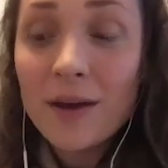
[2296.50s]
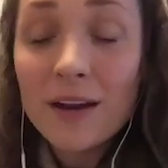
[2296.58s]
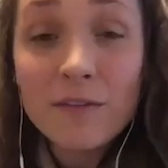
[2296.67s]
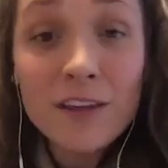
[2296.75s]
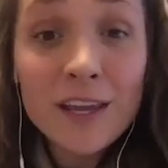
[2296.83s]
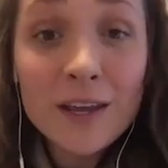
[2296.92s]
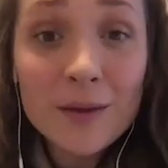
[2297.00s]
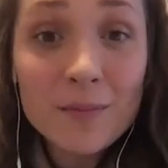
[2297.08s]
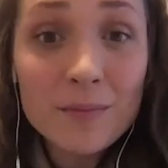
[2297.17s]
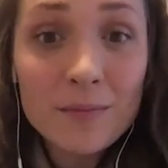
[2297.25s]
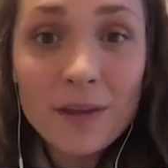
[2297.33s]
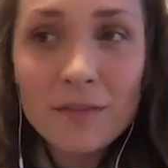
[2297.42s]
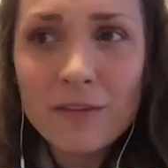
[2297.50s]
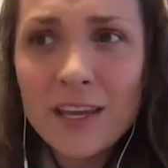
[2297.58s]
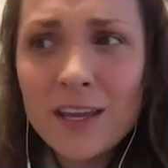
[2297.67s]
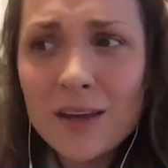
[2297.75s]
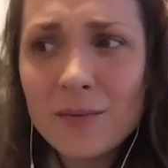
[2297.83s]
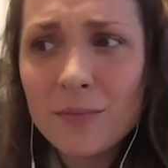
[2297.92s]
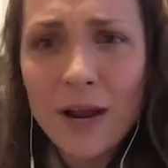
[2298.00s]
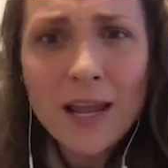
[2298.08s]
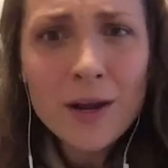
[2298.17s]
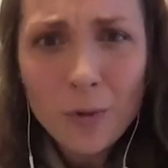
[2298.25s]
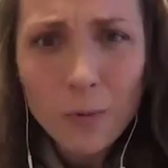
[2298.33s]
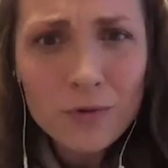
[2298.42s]
but if he could if he could
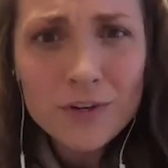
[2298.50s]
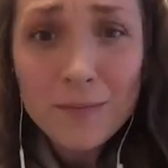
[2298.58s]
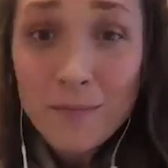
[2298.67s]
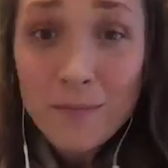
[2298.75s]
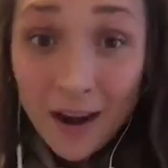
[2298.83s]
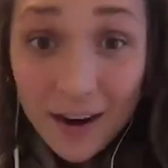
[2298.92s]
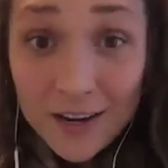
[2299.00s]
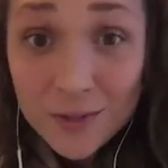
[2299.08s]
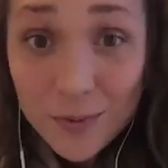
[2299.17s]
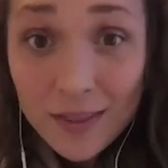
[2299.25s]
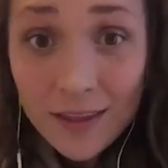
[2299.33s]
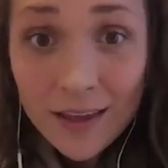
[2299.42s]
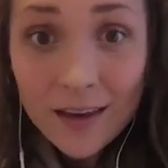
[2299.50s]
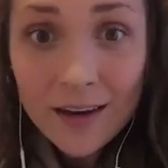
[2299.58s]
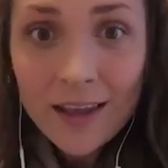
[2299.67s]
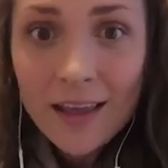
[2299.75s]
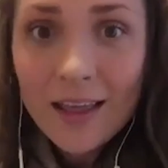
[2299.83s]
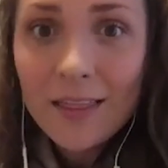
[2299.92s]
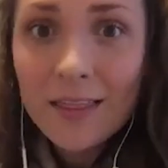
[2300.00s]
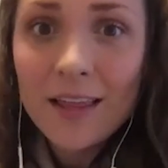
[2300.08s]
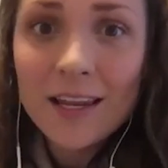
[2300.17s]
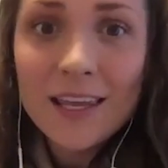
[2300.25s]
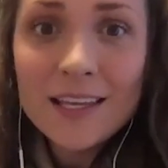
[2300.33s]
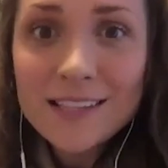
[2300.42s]
break or wound a marriage with it
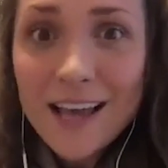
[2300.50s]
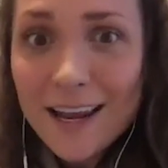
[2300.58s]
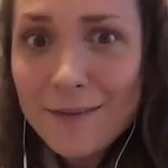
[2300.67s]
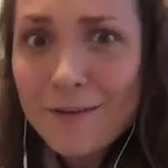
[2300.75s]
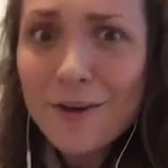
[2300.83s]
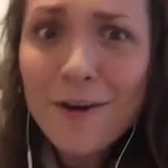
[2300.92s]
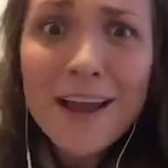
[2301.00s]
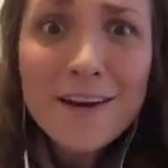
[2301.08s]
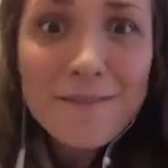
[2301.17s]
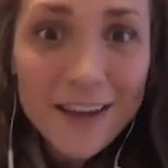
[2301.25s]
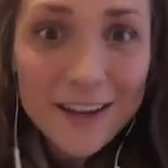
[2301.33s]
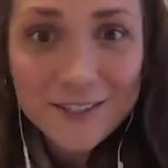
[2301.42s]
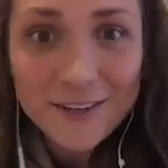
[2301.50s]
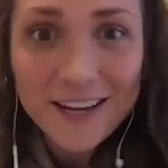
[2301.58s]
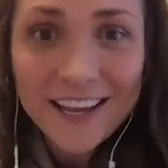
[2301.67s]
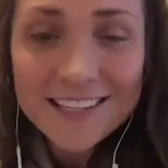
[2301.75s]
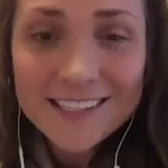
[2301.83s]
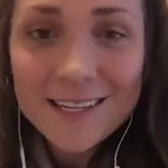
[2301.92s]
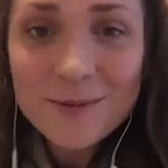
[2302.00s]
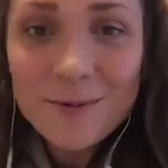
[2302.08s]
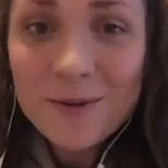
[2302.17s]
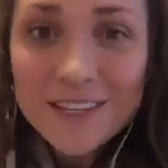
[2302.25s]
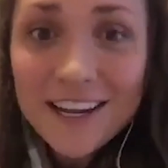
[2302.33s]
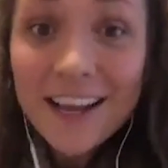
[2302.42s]
then he's got even greater victory because mm-hmm. he's
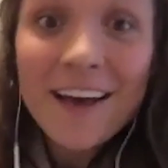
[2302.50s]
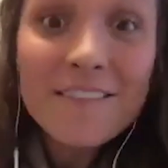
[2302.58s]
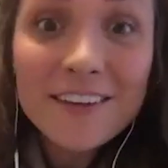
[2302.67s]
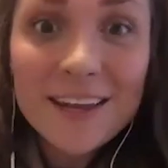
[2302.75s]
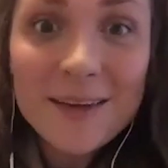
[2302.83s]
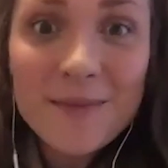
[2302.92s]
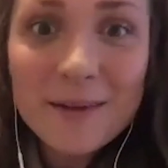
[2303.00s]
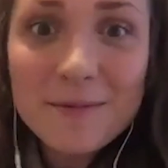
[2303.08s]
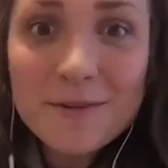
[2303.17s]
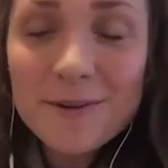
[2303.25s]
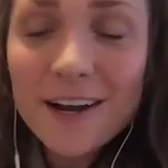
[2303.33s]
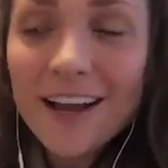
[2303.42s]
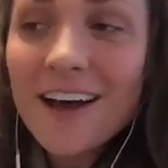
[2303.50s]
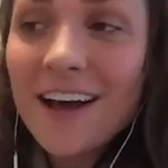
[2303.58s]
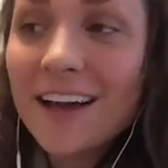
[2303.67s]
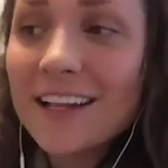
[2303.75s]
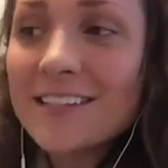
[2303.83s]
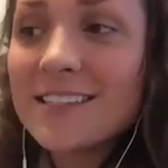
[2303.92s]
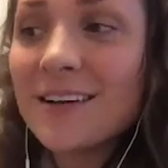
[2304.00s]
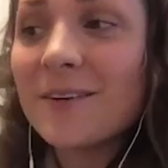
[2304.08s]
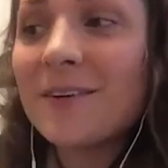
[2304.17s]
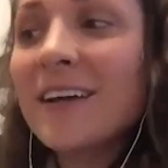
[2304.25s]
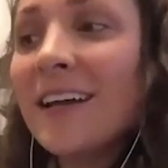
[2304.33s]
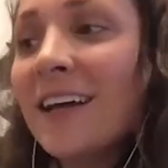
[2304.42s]
wounded a covenant made before god and mm-hmm.
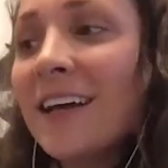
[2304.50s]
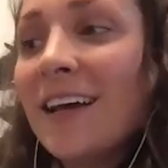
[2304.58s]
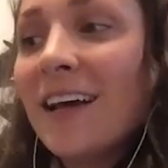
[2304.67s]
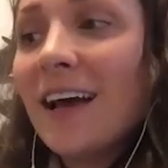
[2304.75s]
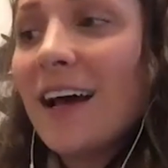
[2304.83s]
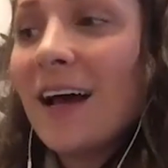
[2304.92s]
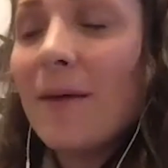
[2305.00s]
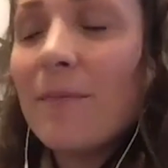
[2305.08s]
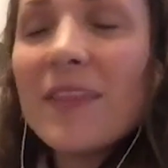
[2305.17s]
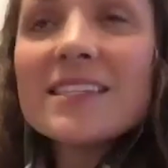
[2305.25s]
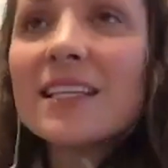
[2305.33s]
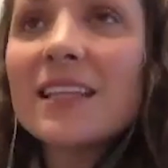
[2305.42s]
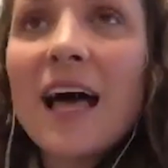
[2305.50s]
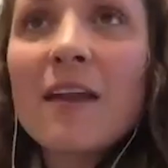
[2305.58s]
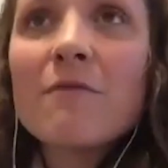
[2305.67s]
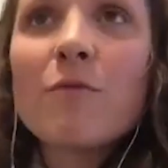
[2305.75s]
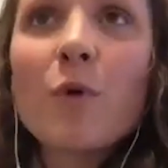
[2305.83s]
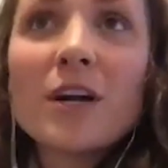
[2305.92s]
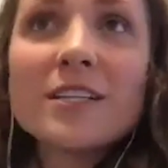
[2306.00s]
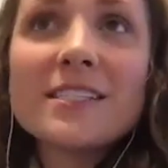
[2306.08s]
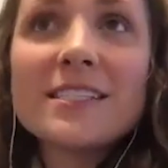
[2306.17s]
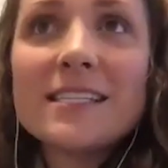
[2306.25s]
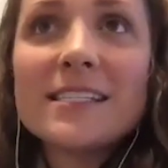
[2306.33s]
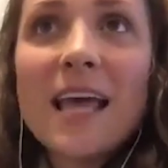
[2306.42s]
so uh, that's a lot of
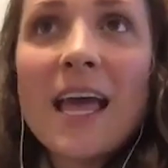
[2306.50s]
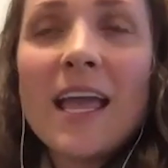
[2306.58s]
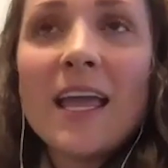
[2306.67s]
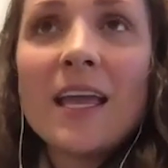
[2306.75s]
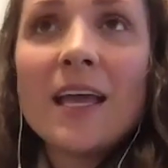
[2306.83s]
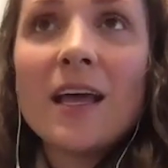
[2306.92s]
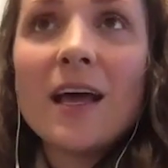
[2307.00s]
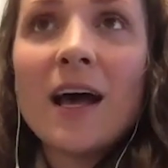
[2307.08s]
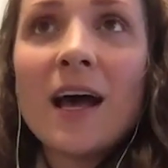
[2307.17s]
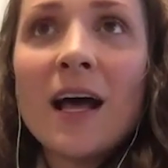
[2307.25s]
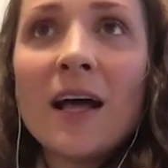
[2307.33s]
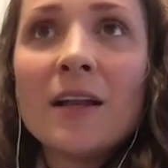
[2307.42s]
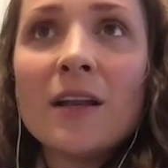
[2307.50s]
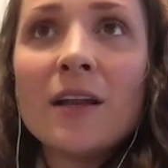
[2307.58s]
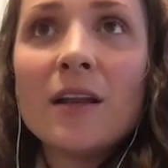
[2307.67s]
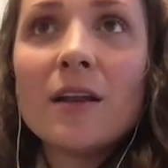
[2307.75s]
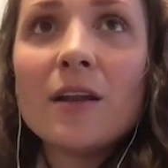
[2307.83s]
words to say um,